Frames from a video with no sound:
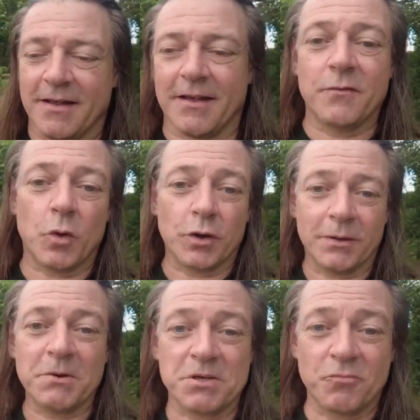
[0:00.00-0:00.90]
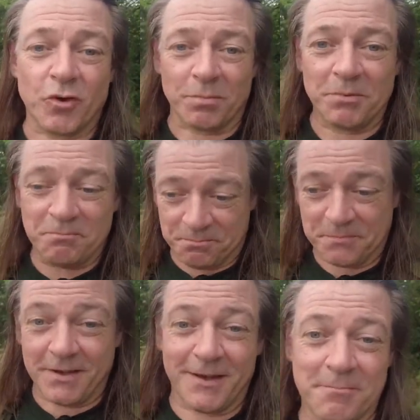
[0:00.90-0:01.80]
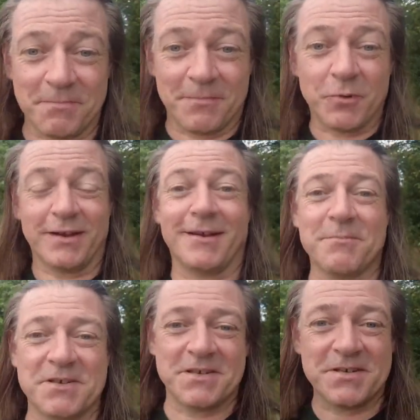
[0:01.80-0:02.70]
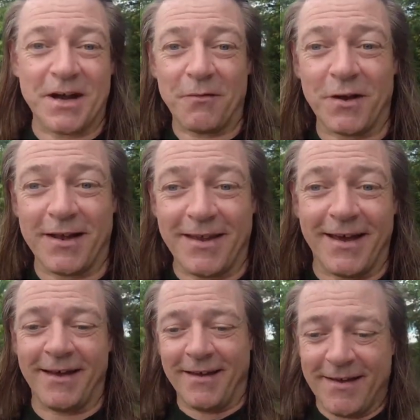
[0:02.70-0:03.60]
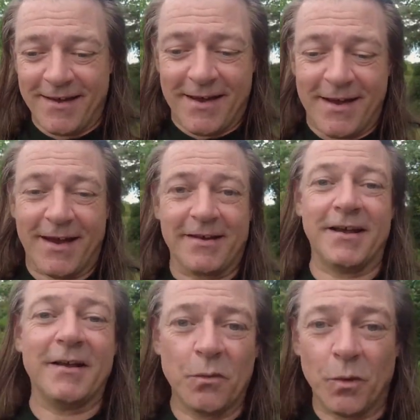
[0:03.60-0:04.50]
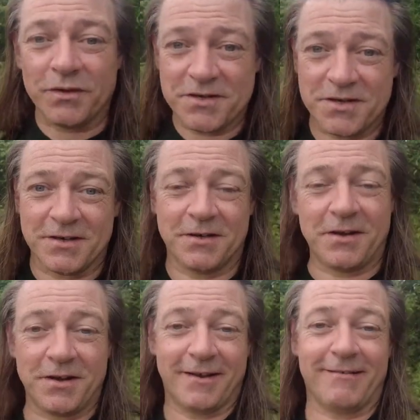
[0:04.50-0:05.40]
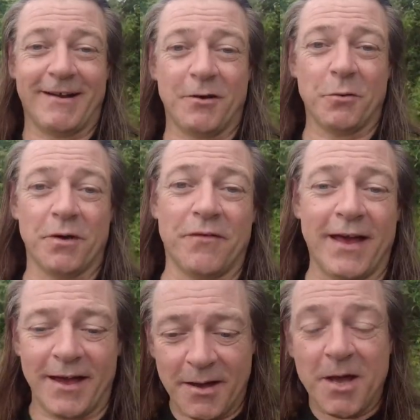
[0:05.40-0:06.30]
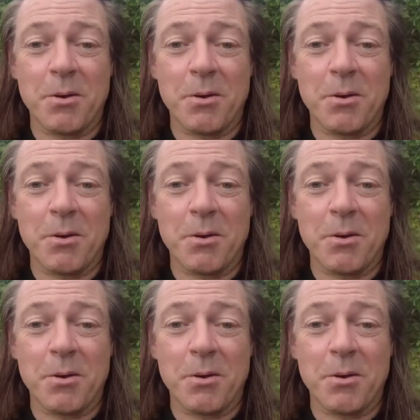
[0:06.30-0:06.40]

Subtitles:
They've got an image problem when it comes to stuff like that, and he'll want to clear out all of that.